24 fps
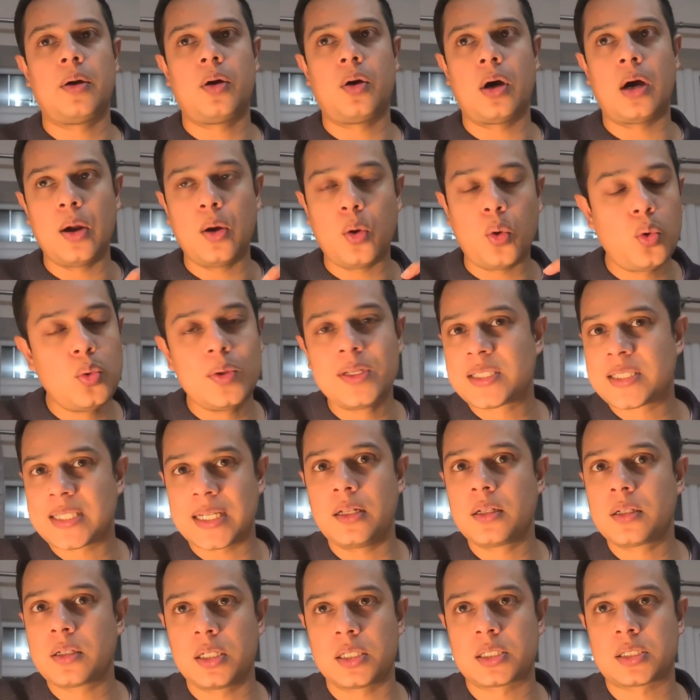I always
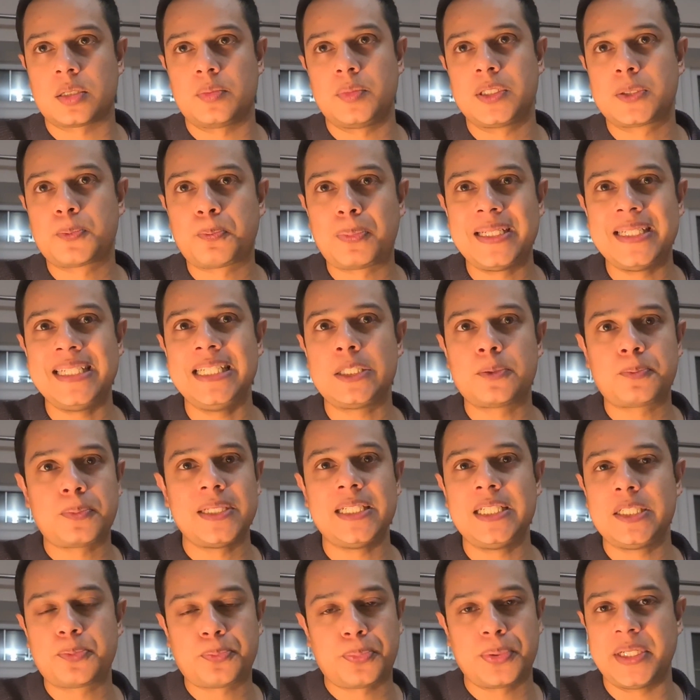tell customers, please,
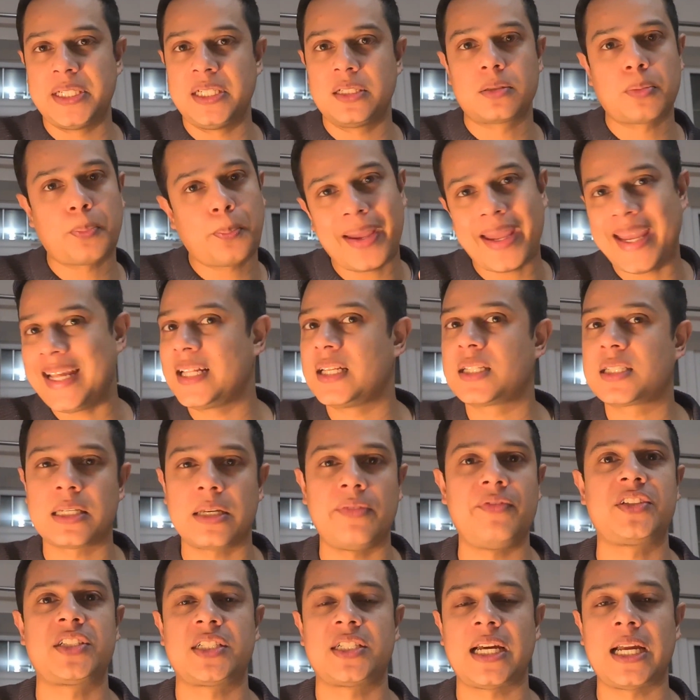please, please pay the
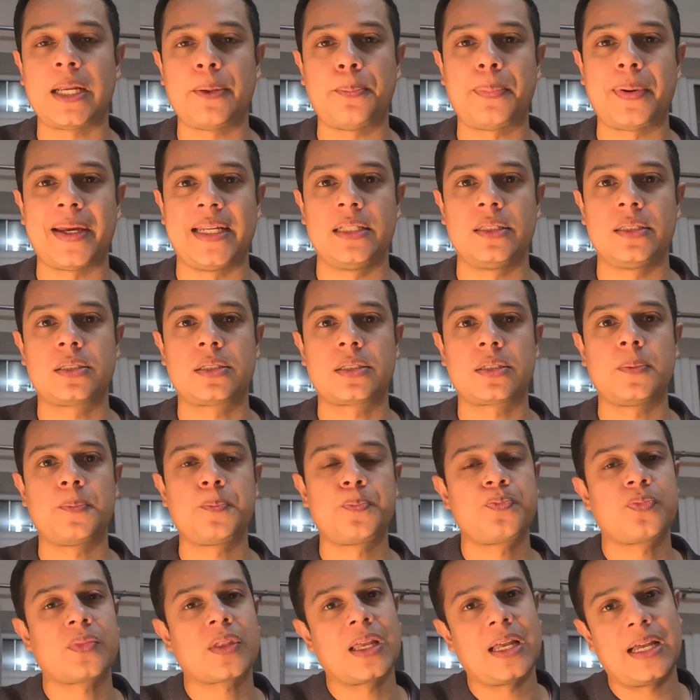79 pence
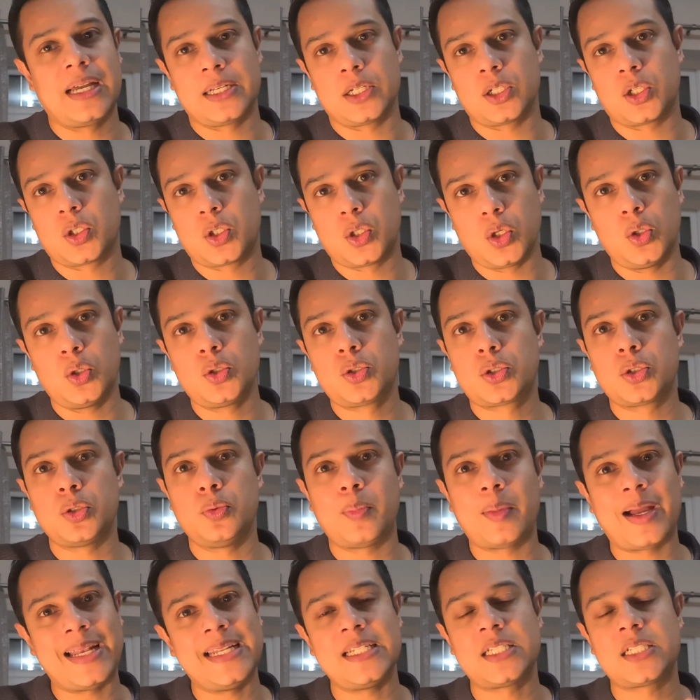and go to
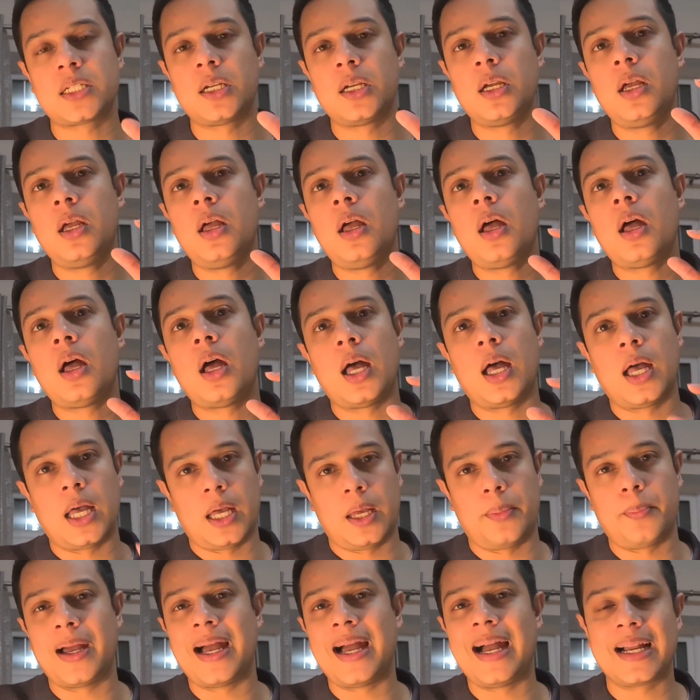manage
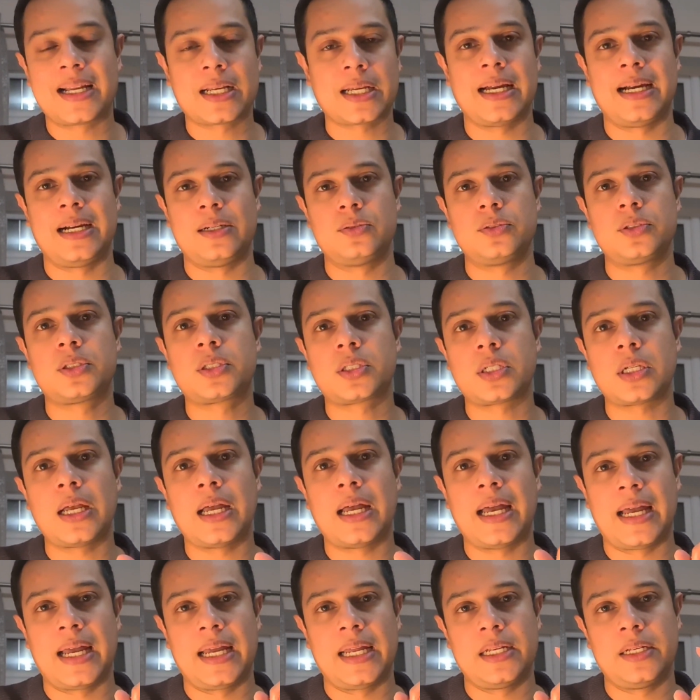accounts
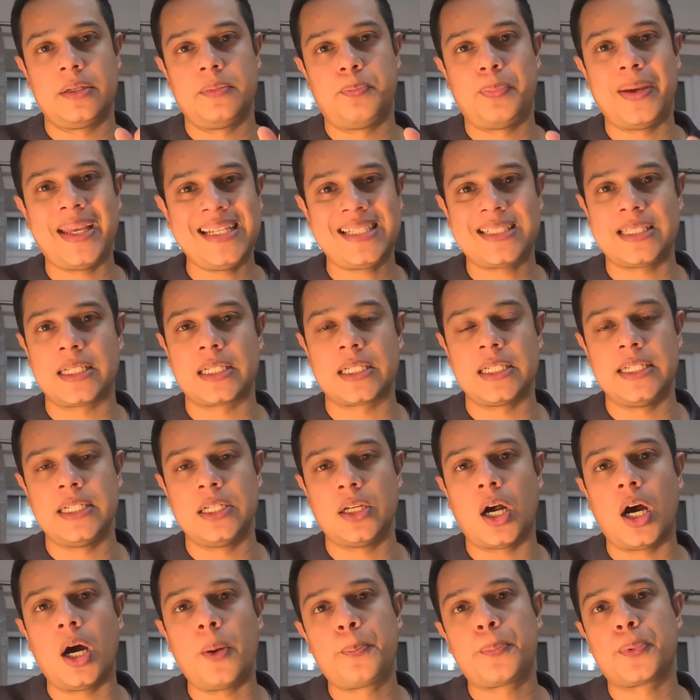and basically
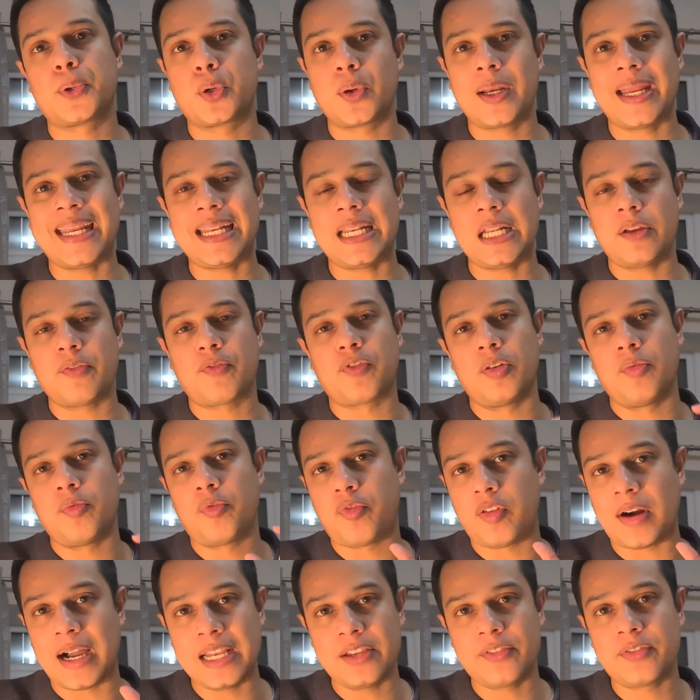upgrade it from
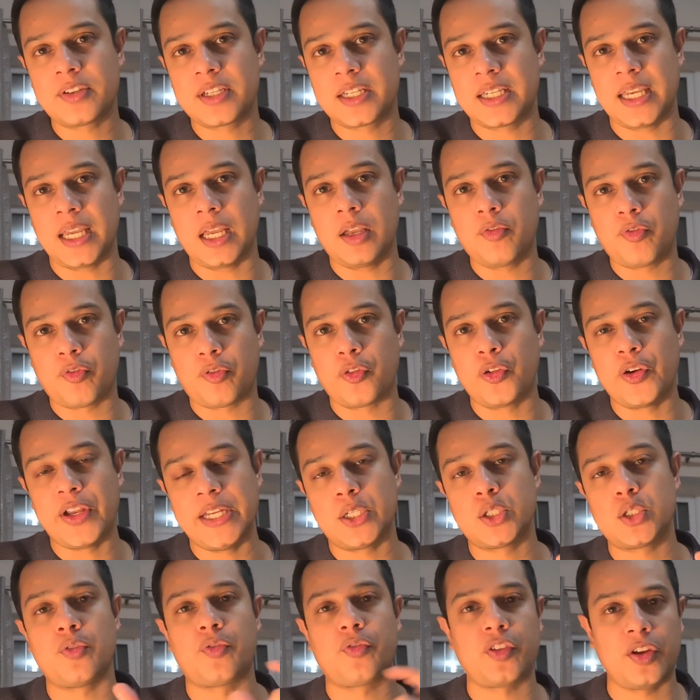5 gig free
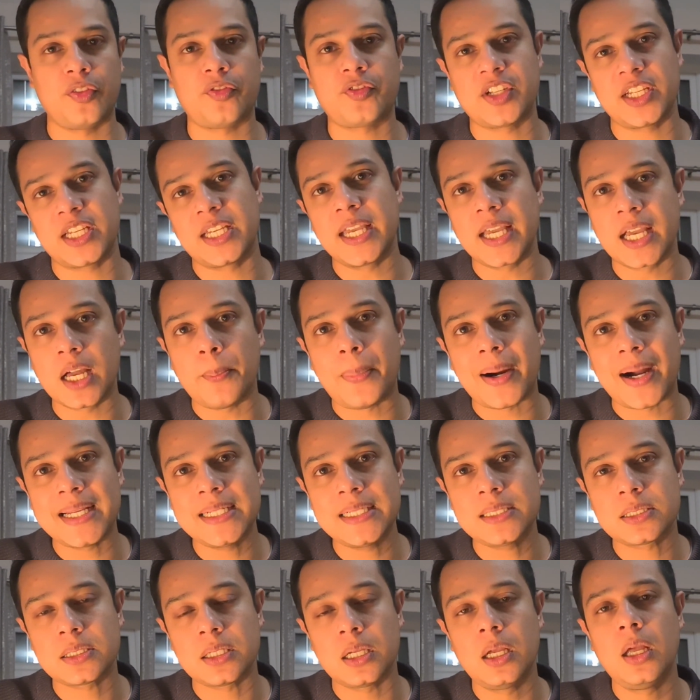to 50
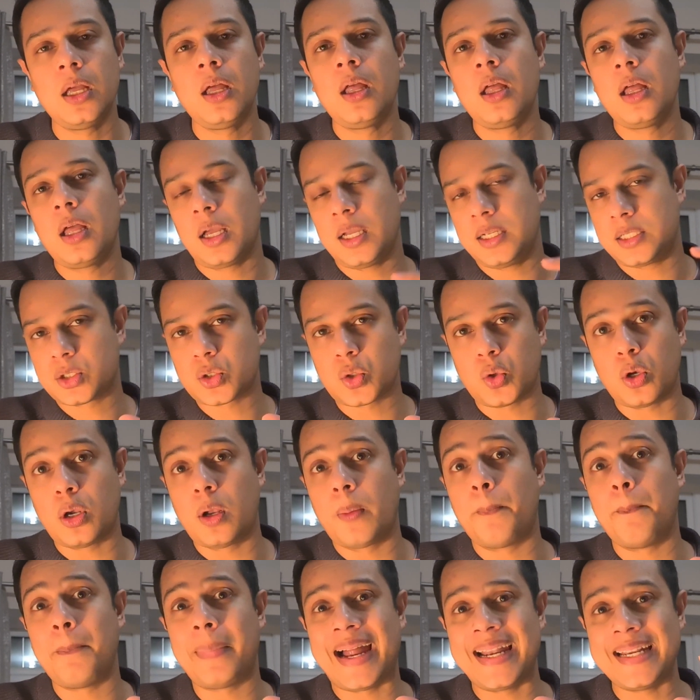gigabytes. It's called
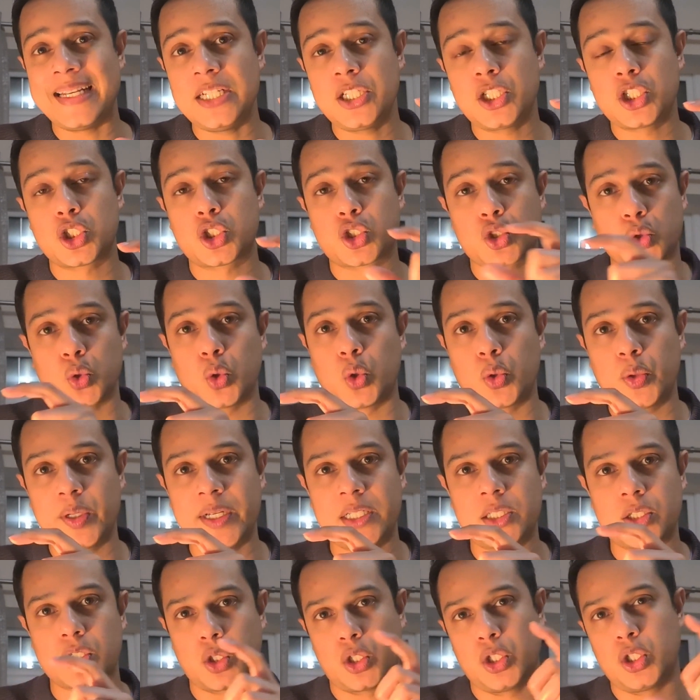manage
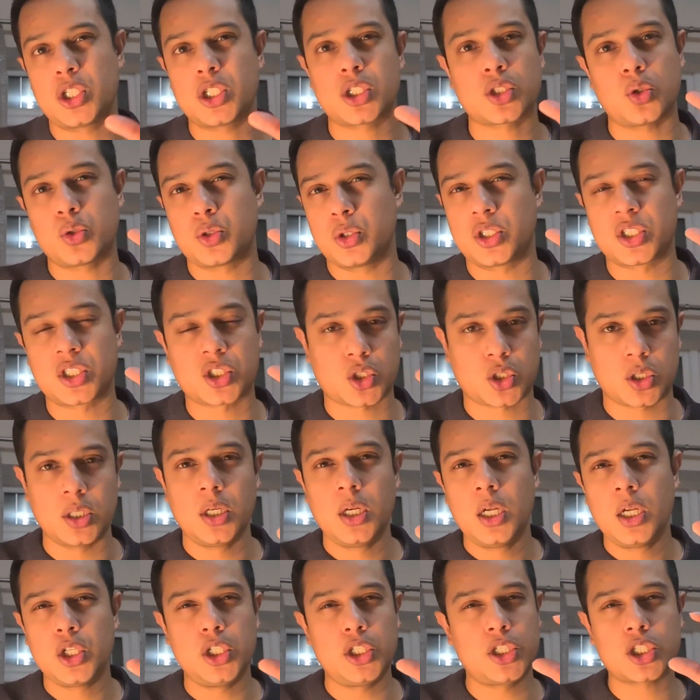storage. So you just go
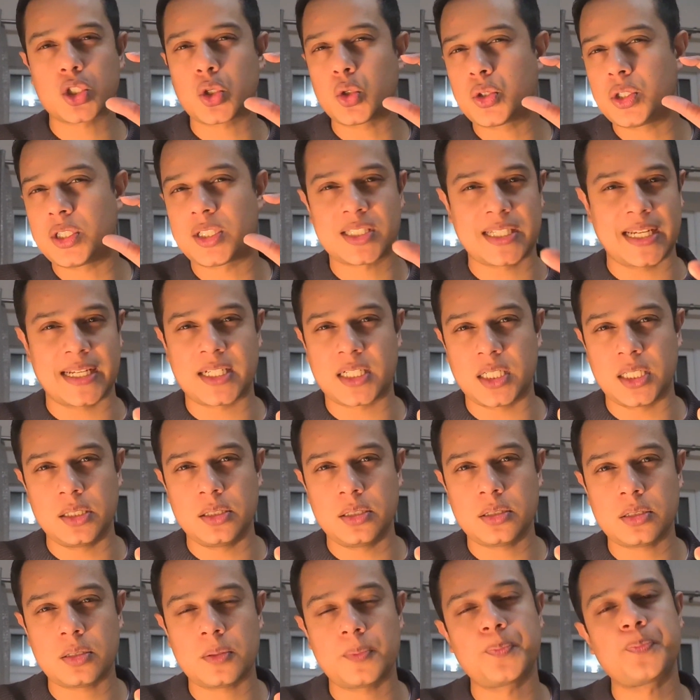to
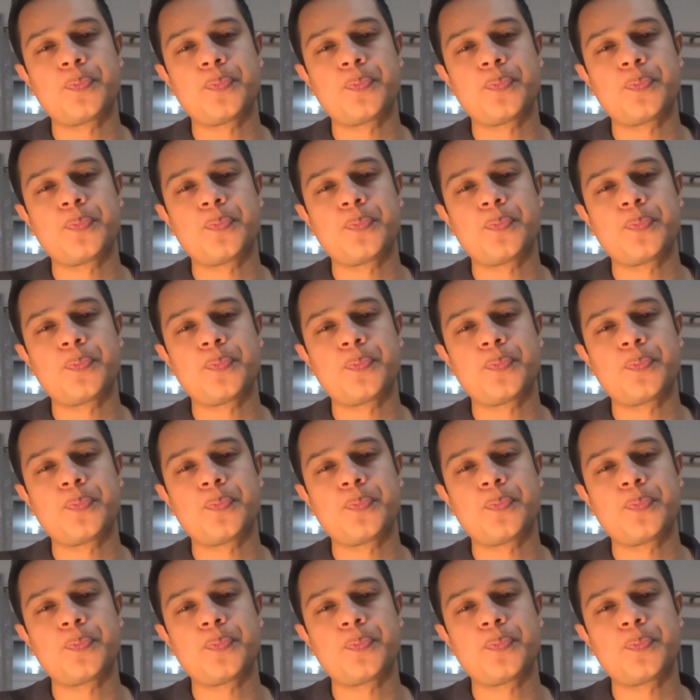settings,